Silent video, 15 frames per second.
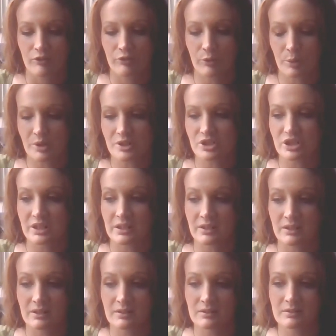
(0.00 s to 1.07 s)

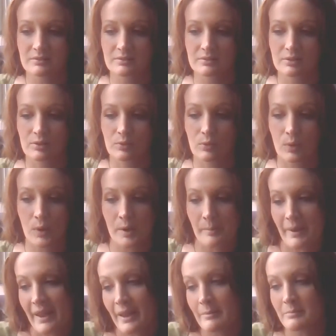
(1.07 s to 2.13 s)
foraging
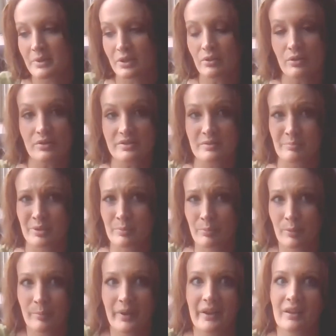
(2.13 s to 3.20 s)
gourmet meals
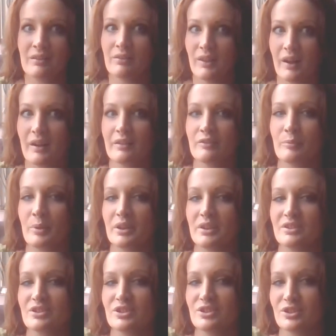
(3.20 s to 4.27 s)
people pay a lot of
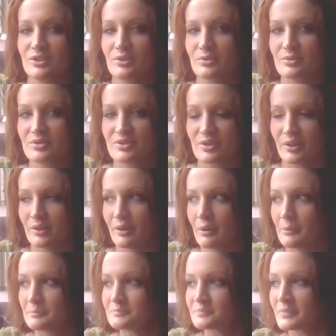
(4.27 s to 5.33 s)
money to do.
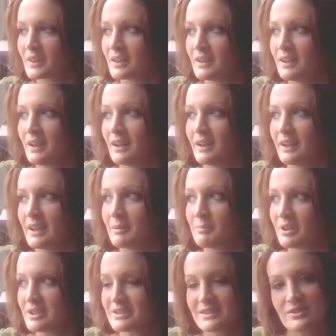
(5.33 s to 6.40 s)
So, and
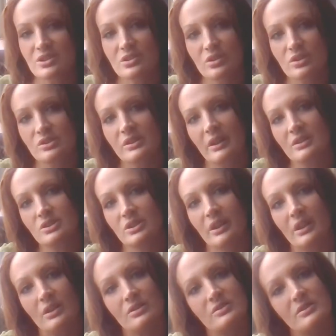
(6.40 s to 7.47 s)
plus, it's good to
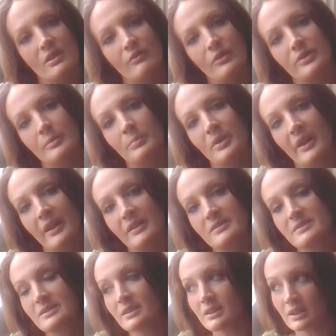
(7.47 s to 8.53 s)
educate yourself on the
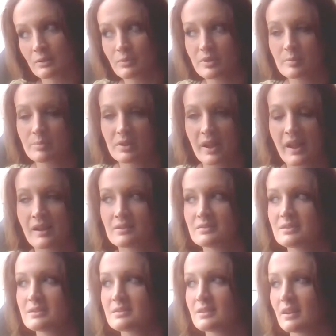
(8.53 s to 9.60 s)
plants, connect with the
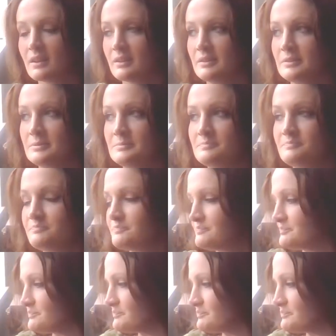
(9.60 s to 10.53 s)
plants. One